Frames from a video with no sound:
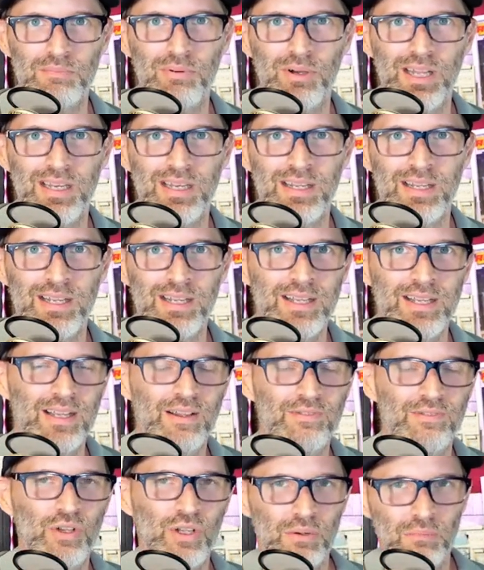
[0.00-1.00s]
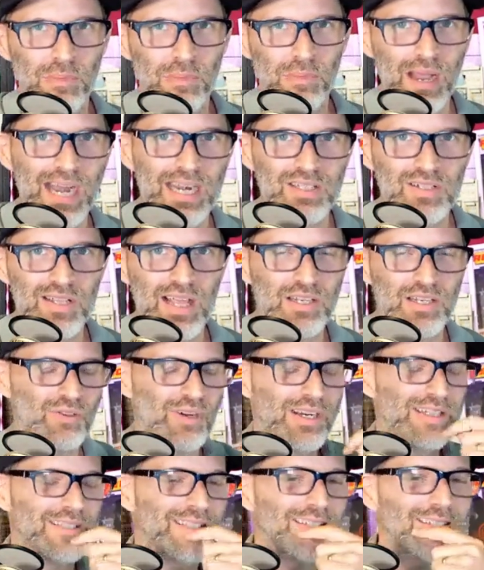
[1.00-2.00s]
but so you can manage that
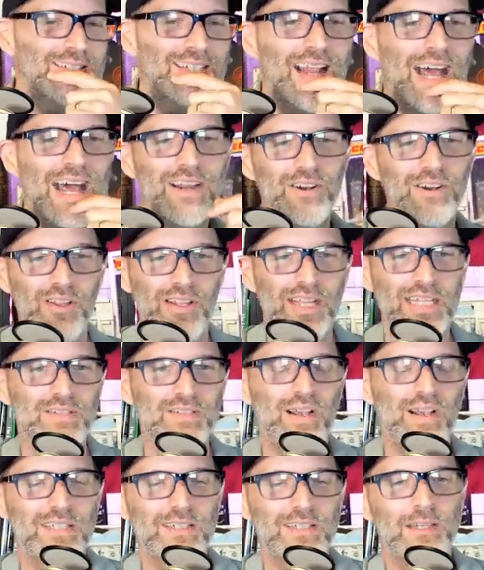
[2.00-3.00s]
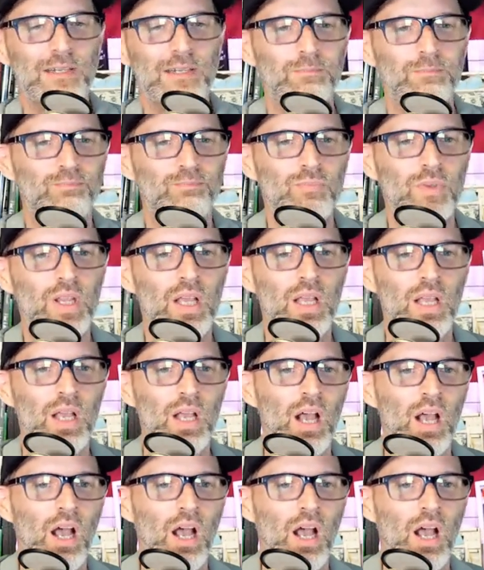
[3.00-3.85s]
transition. I don't know. That's fascinating. Yeah.